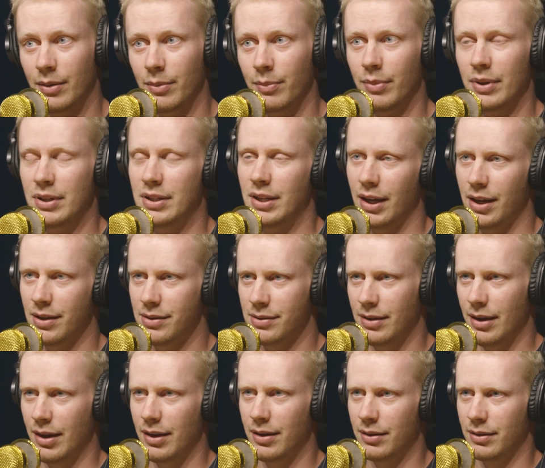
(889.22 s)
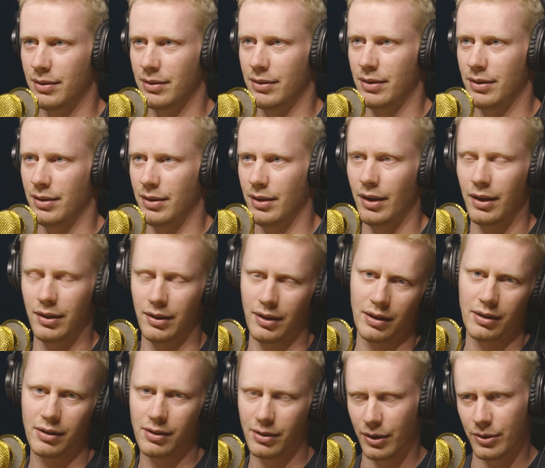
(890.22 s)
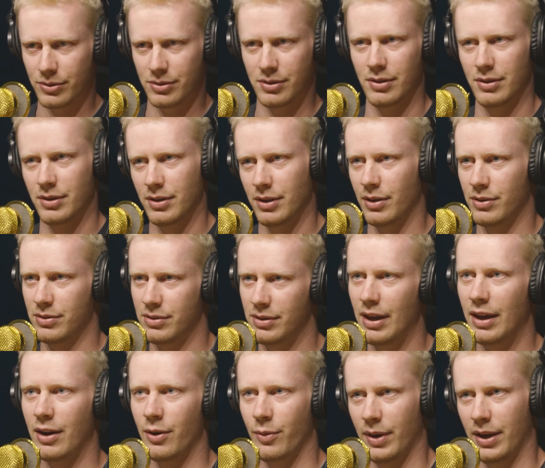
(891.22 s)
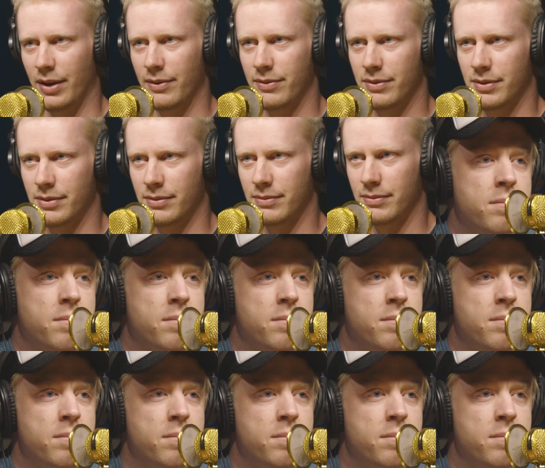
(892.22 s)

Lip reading: But take a seat and get closer to those theta waves.